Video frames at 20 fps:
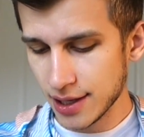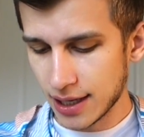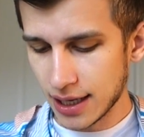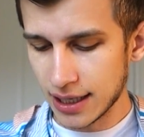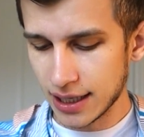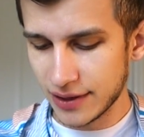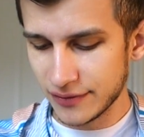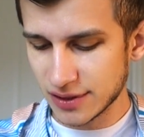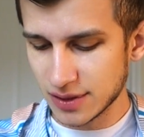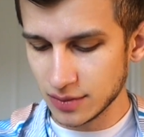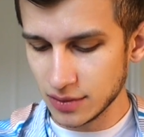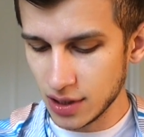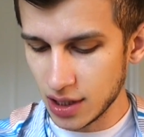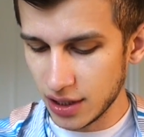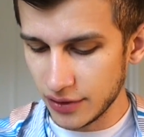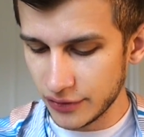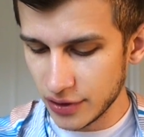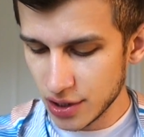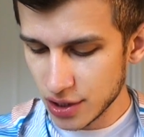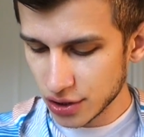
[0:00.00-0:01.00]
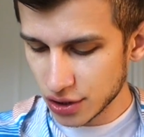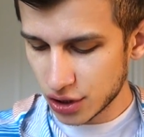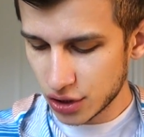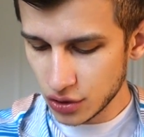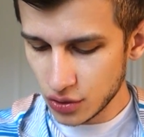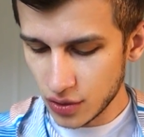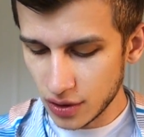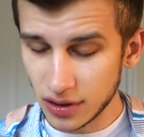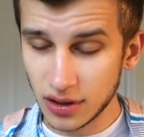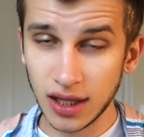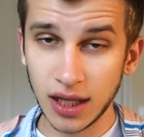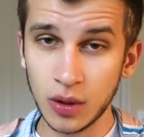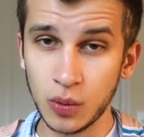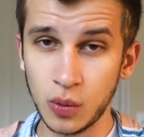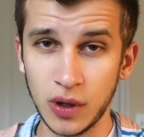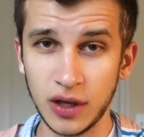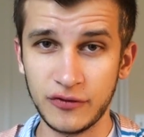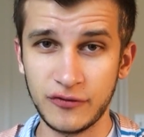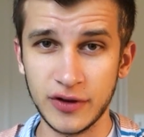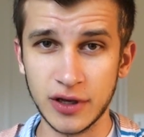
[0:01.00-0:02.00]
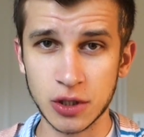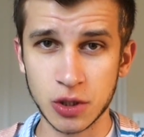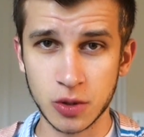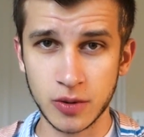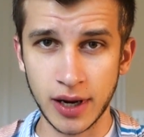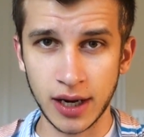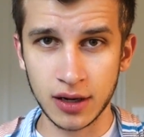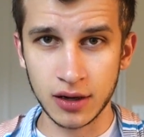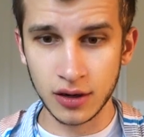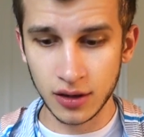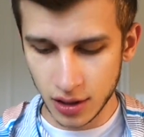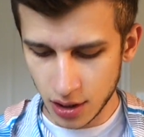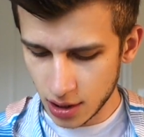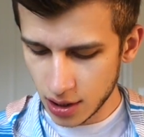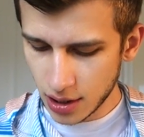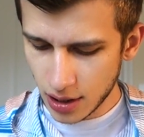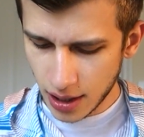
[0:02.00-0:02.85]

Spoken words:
gotta give some love to the Wii Fit Trainer,